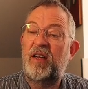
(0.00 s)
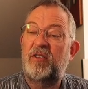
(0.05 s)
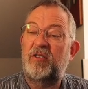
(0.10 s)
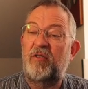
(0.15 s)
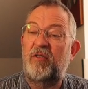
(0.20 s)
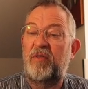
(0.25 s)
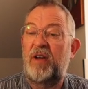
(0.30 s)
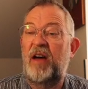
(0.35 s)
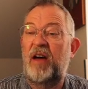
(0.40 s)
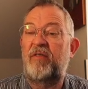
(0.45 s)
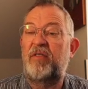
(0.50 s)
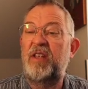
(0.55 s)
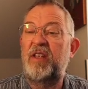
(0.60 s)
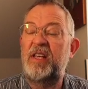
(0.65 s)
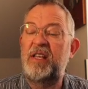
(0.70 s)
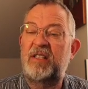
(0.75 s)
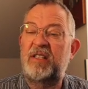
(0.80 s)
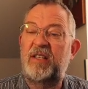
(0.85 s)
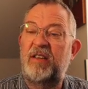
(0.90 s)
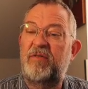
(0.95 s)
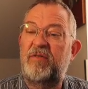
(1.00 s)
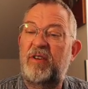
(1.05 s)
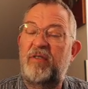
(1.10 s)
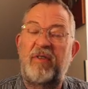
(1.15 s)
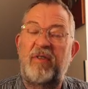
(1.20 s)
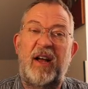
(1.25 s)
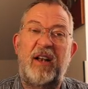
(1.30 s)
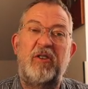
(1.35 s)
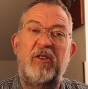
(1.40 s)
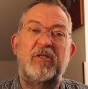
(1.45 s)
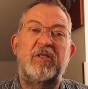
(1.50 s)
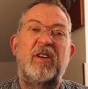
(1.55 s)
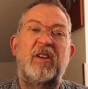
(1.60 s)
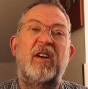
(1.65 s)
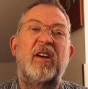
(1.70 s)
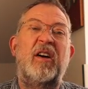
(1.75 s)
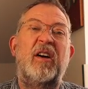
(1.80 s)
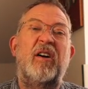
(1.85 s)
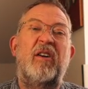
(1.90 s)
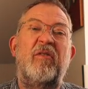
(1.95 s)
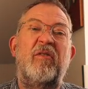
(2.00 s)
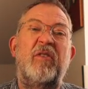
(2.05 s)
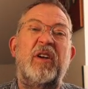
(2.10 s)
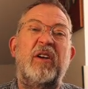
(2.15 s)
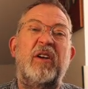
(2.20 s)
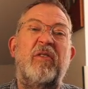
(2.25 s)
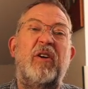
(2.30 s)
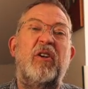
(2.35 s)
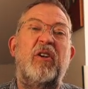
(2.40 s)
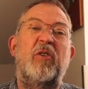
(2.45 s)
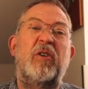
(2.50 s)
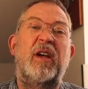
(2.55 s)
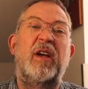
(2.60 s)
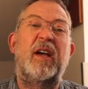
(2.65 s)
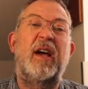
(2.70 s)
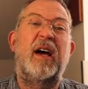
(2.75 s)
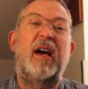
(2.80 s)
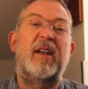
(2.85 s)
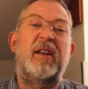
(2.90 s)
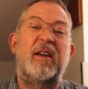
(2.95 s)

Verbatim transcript: so we have these different values we were looking at,